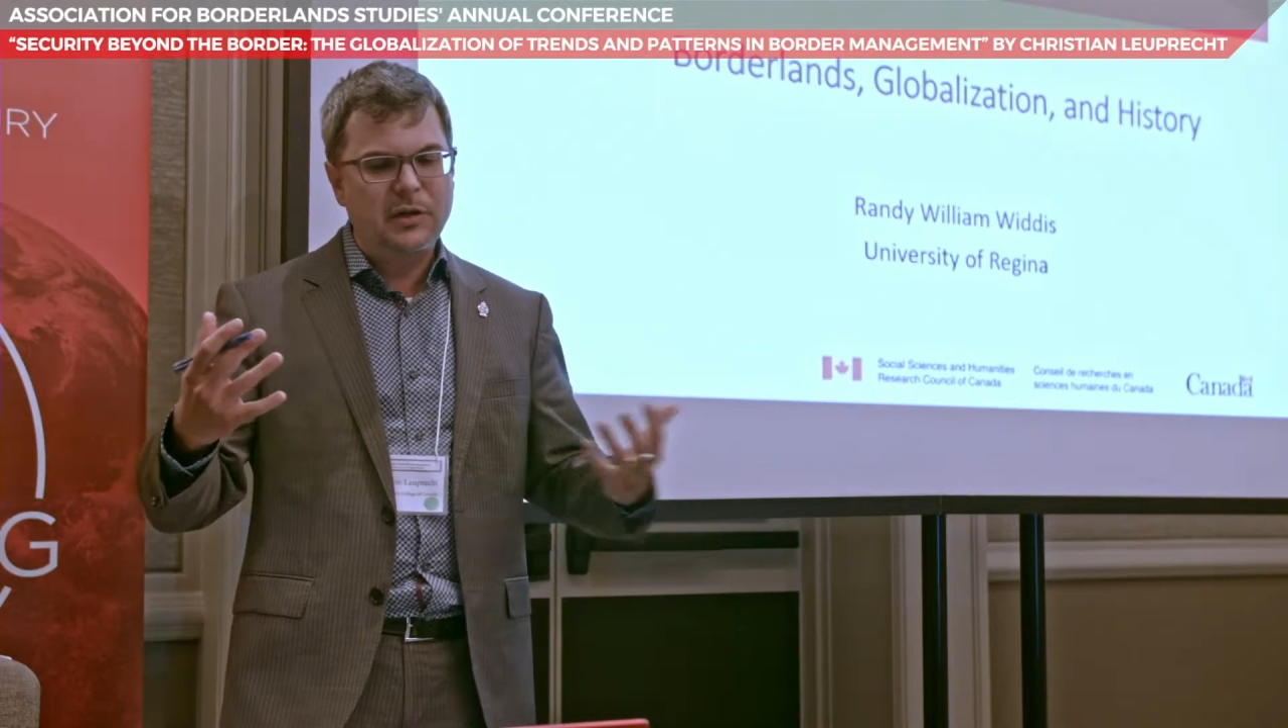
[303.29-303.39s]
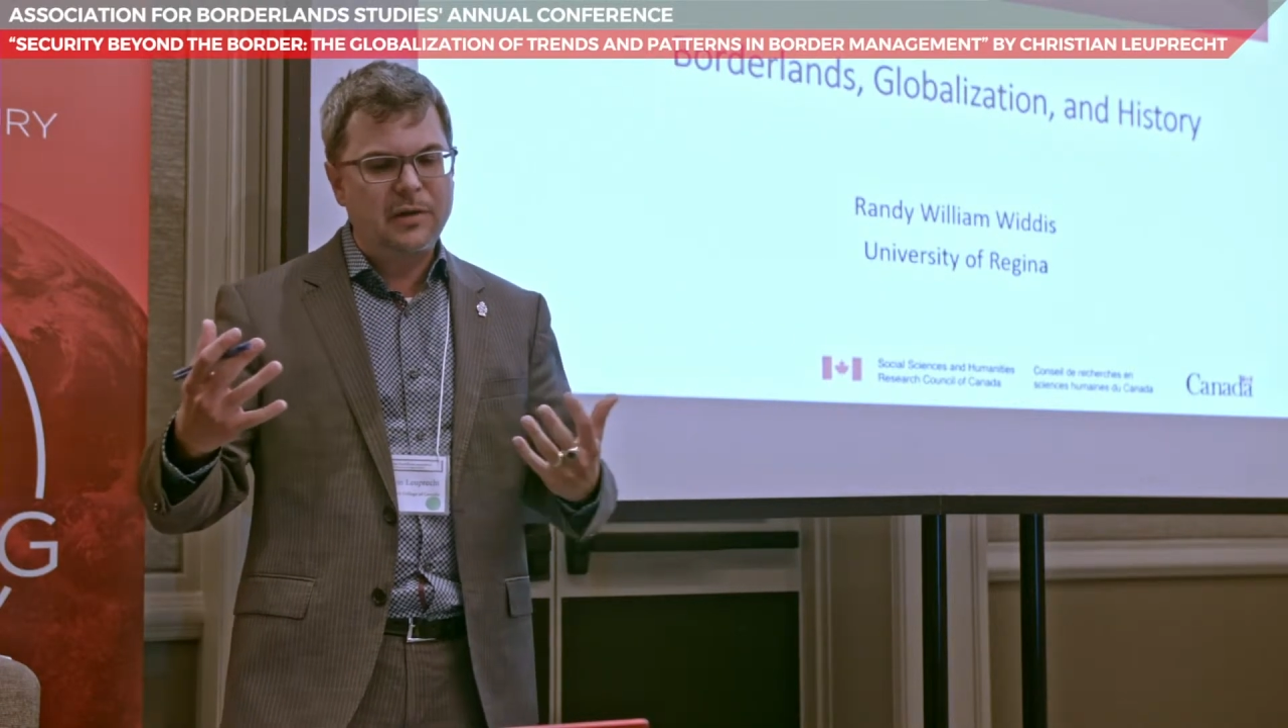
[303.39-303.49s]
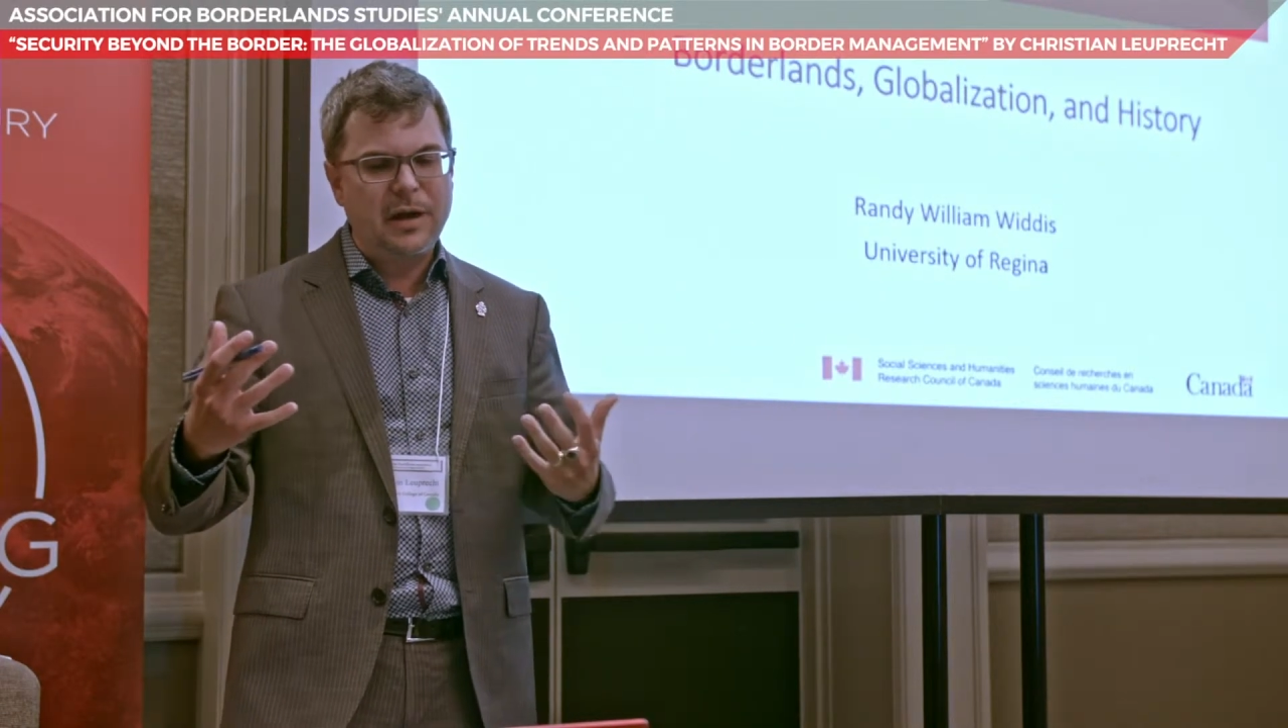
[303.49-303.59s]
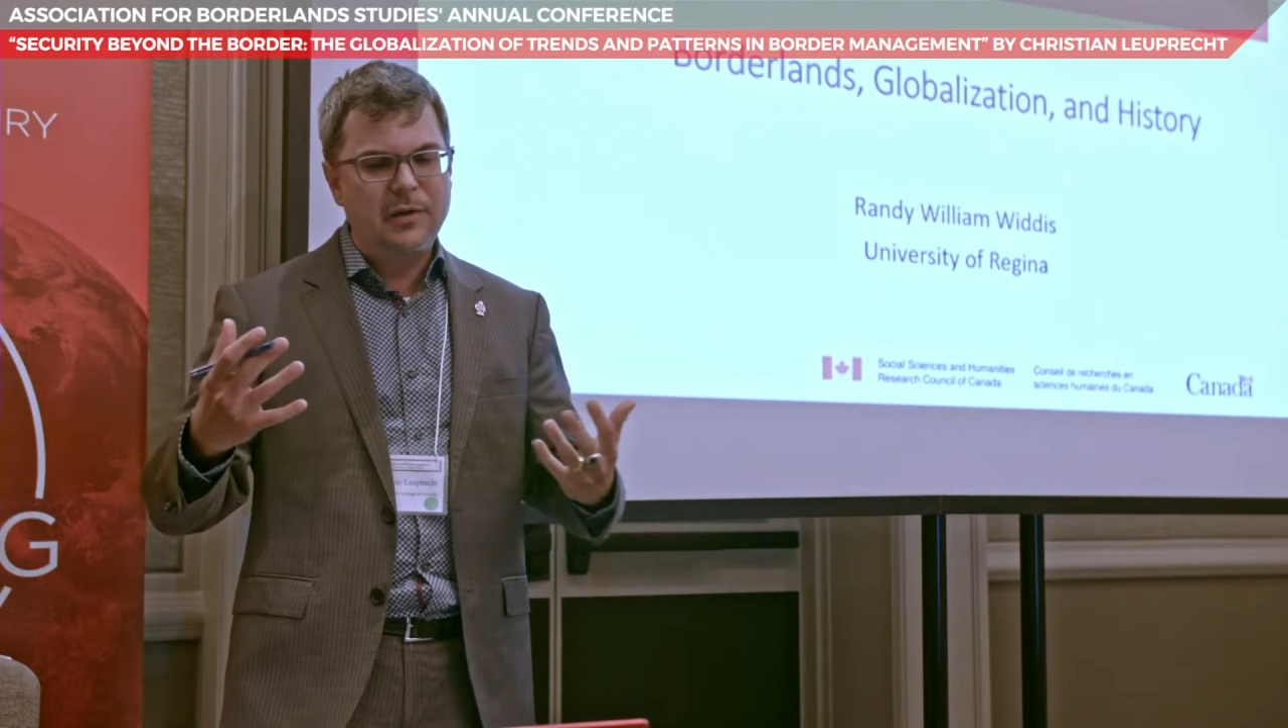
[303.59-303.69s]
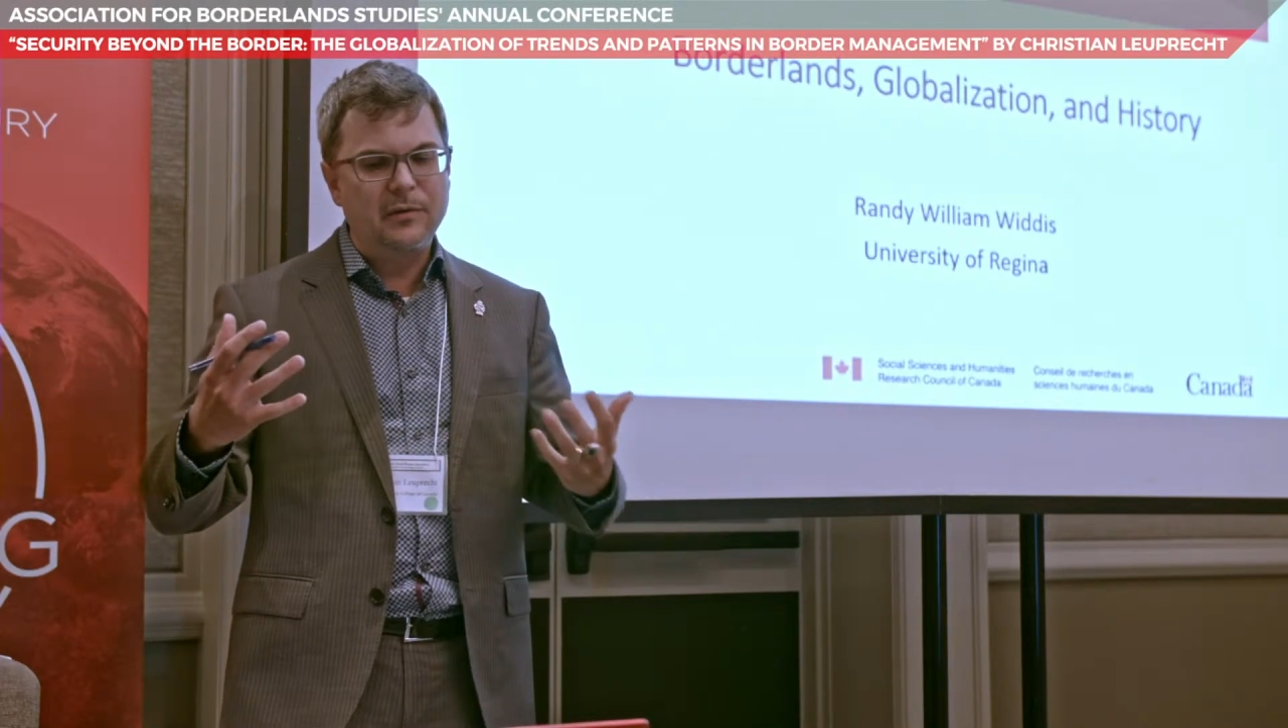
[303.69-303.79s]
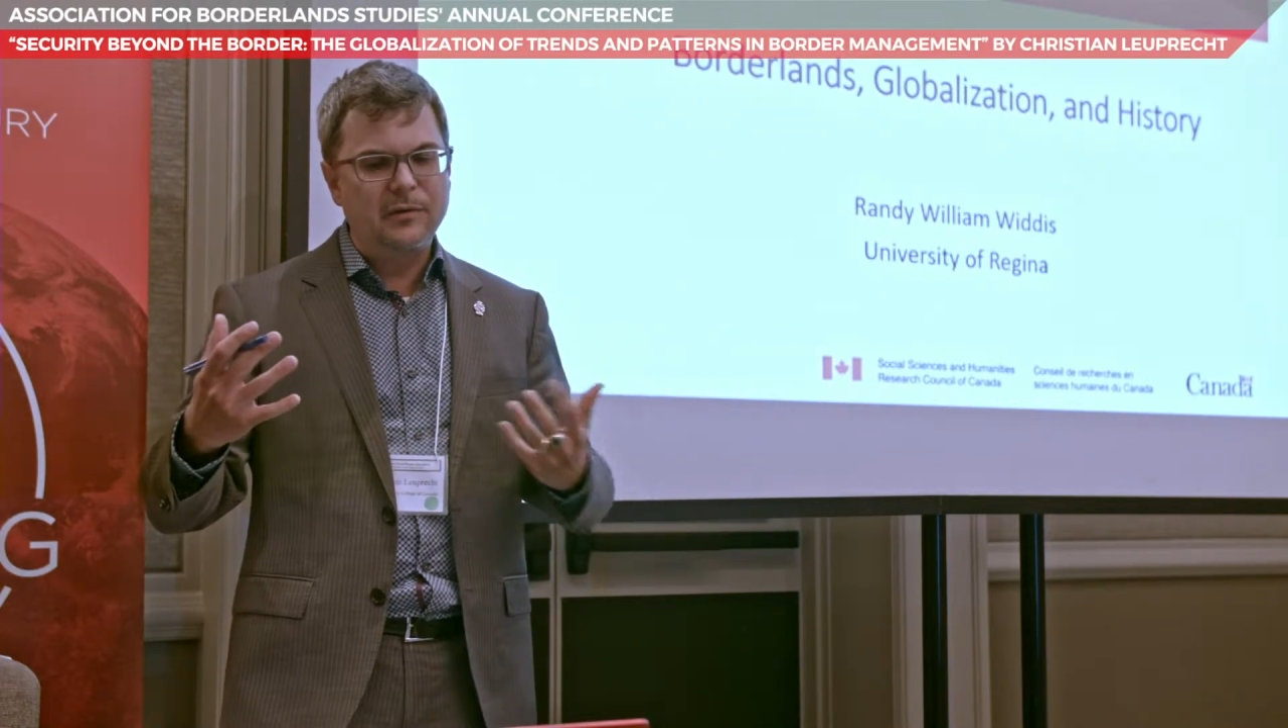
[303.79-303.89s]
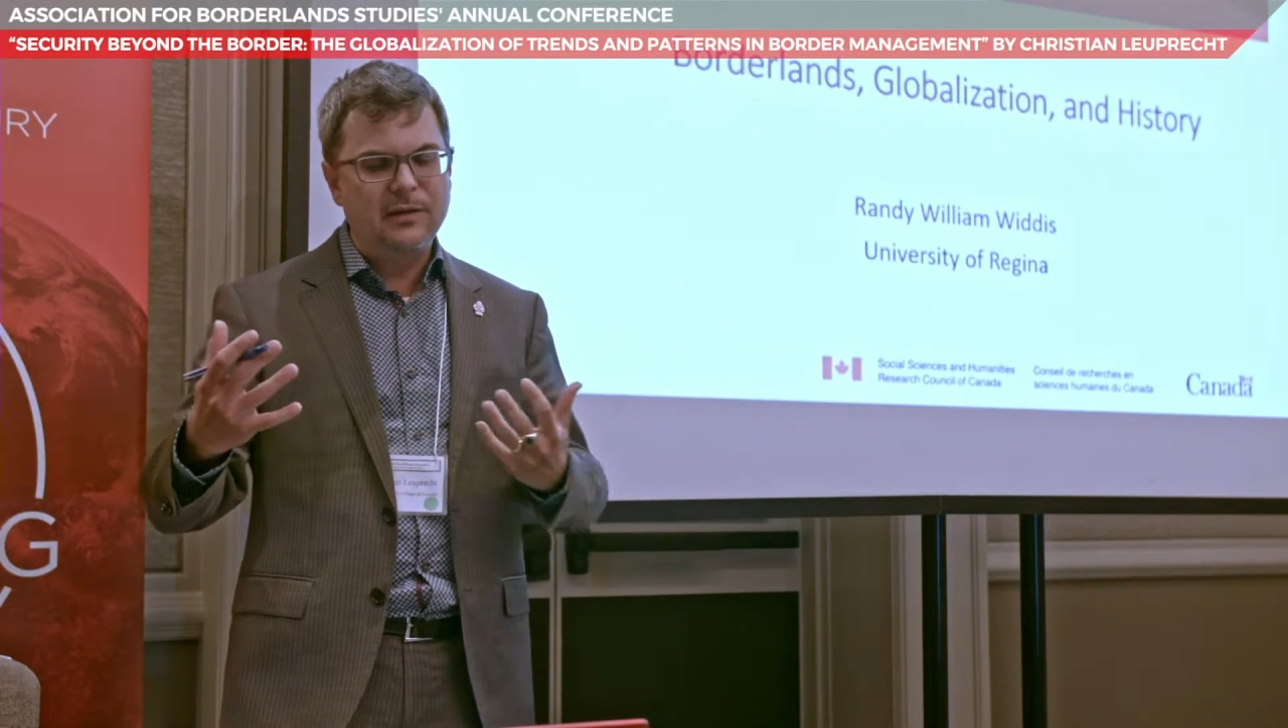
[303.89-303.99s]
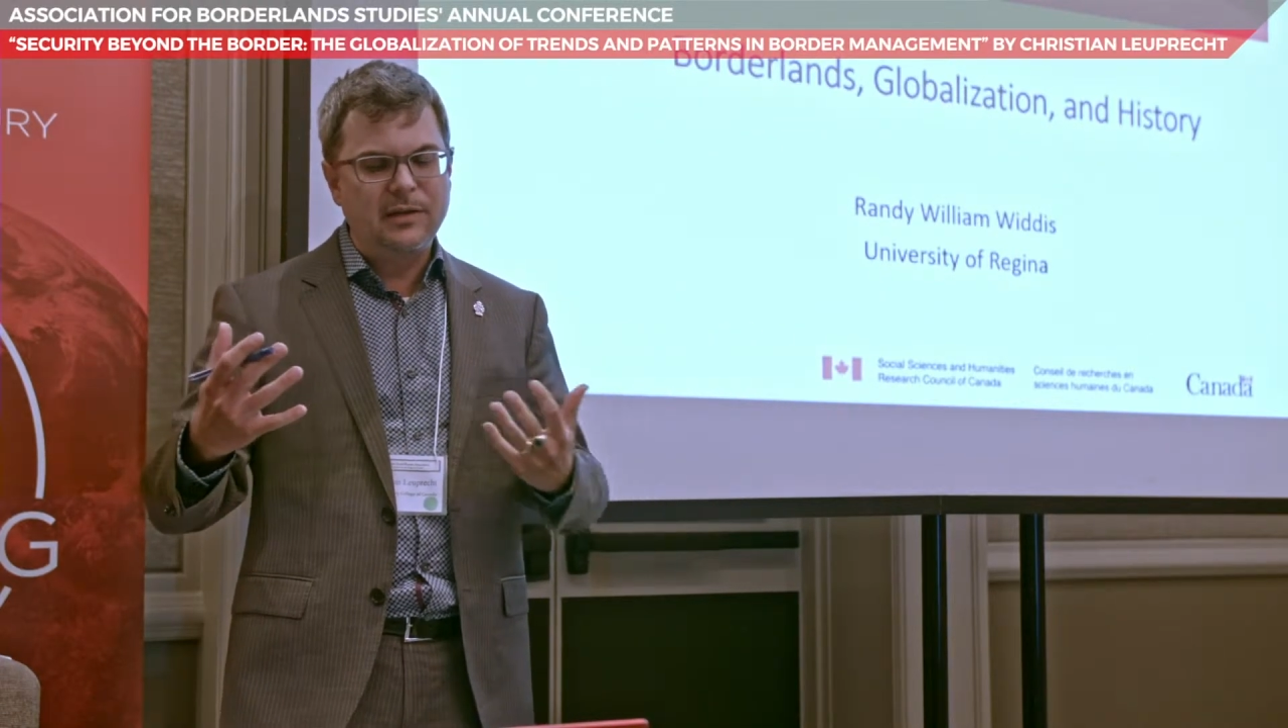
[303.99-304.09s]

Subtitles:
around